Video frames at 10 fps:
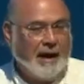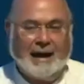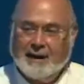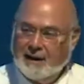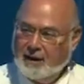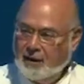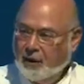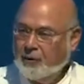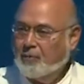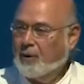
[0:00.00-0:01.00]
and in
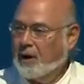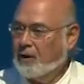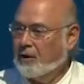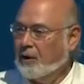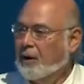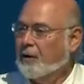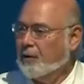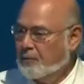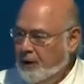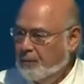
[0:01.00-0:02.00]
another model,
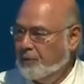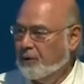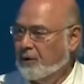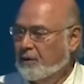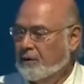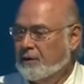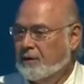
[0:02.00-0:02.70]
the people,